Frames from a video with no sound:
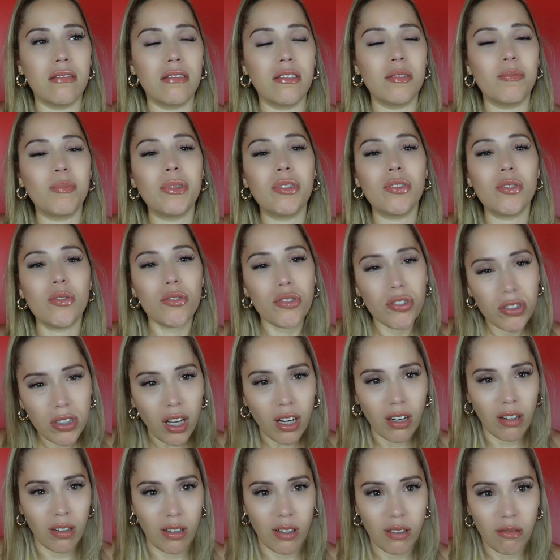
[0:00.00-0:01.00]
Spencer, shut up.
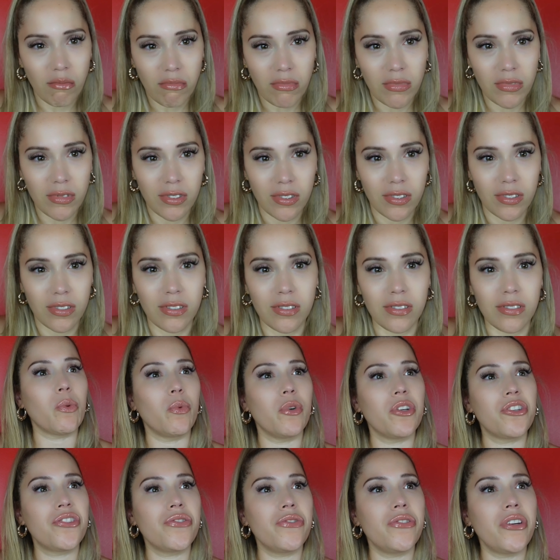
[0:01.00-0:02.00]

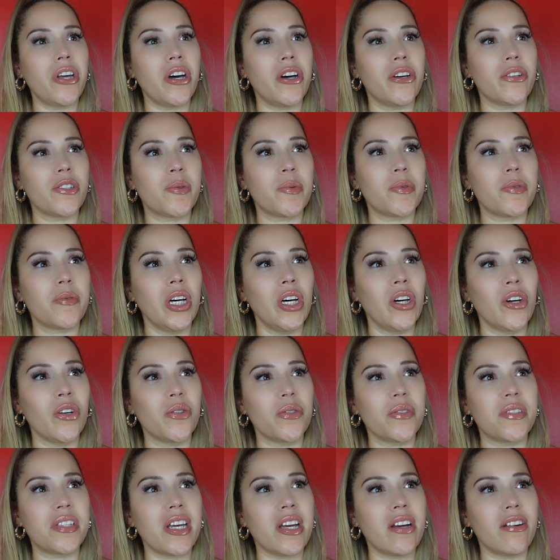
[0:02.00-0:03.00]
What you know, Uncle
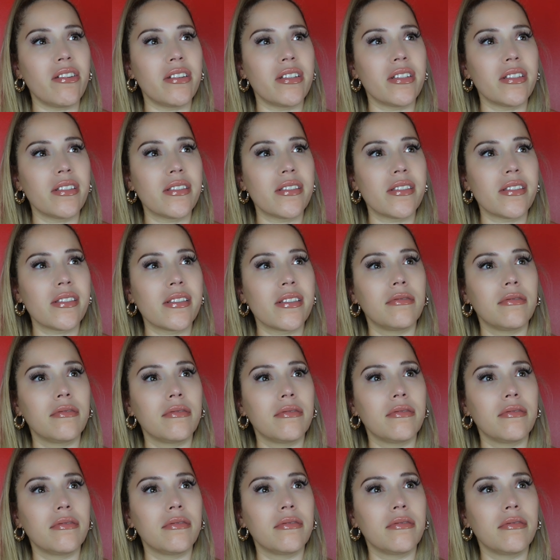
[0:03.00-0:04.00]
Terrence?
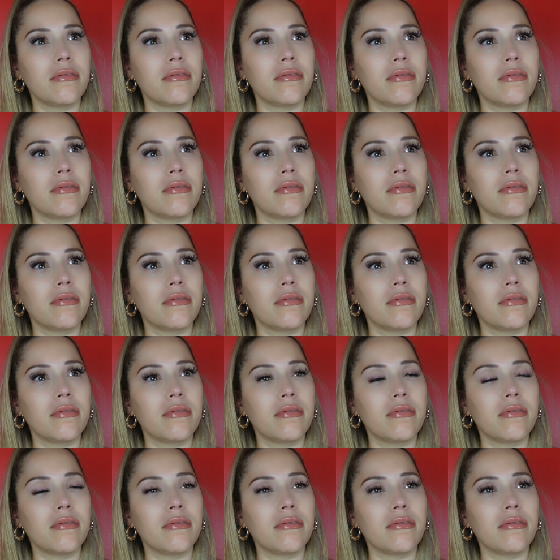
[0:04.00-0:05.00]

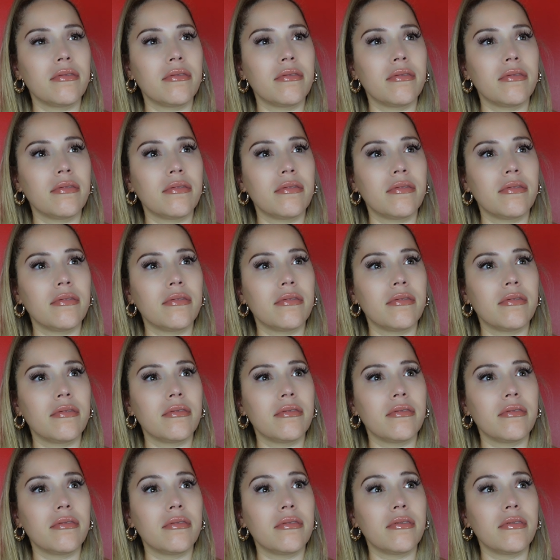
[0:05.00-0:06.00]
He's my
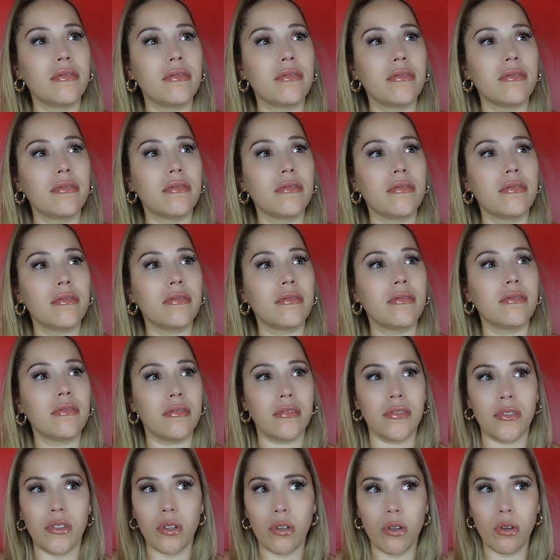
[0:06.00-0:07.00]
husband and he's my brother.
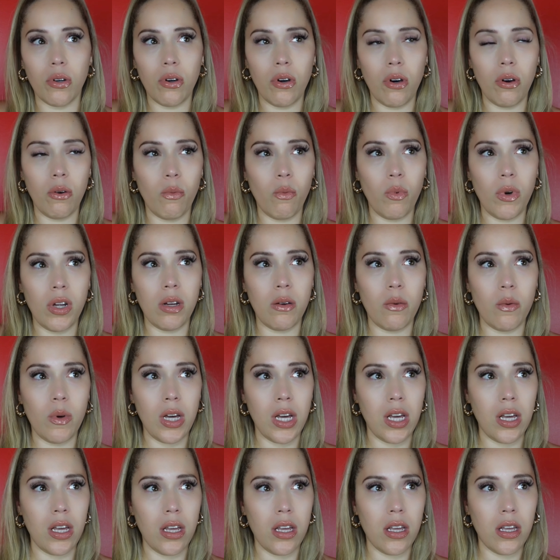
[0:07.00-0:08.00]
Oh, what?
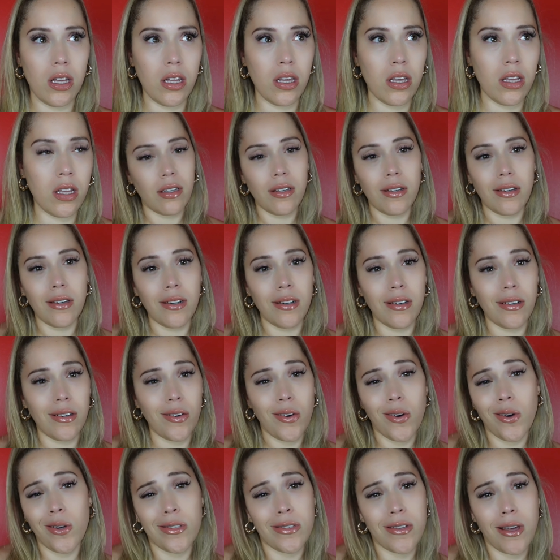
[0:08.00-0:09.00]

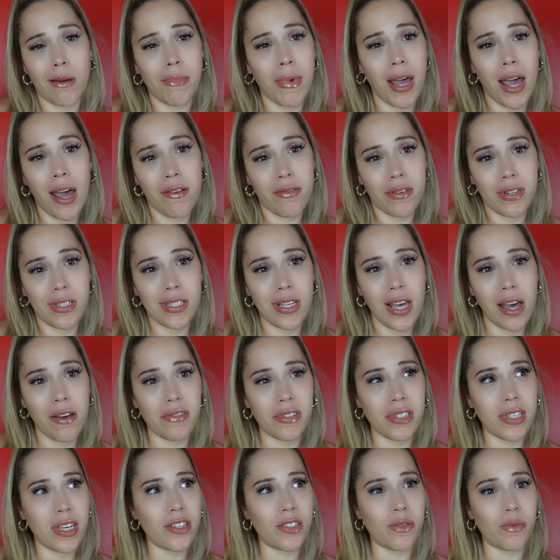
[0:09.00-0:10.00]
Also, I'm not having this
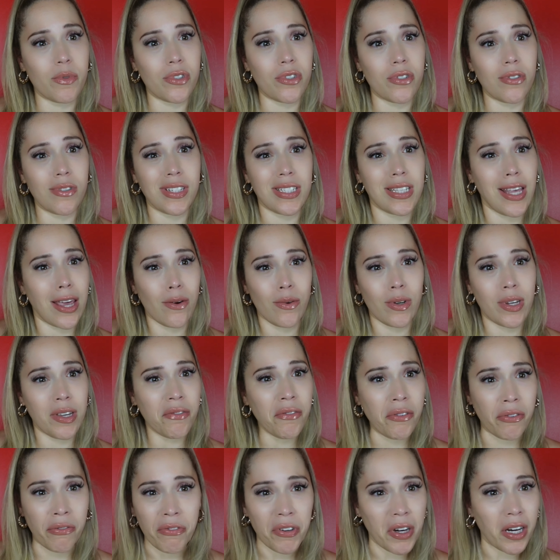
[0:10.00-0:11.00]
conversation with you because I don't give a
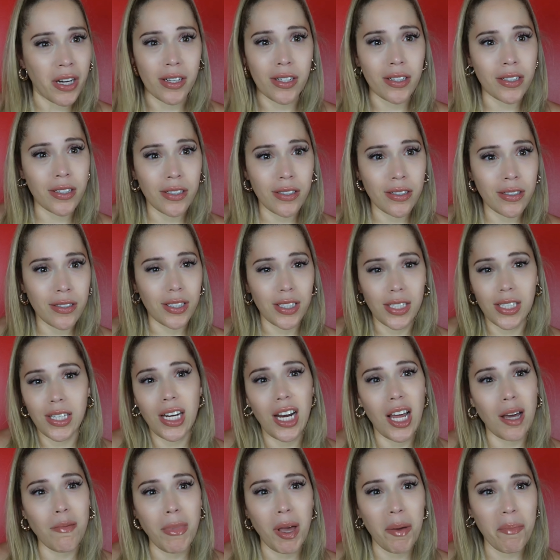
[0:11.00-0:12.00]
f. You're
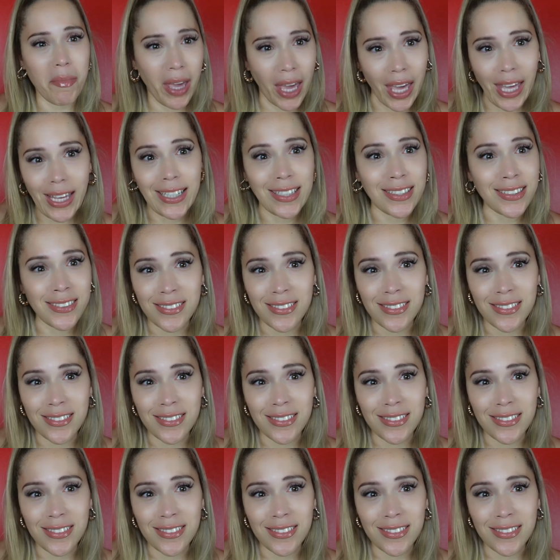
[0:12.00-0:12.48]
not my man.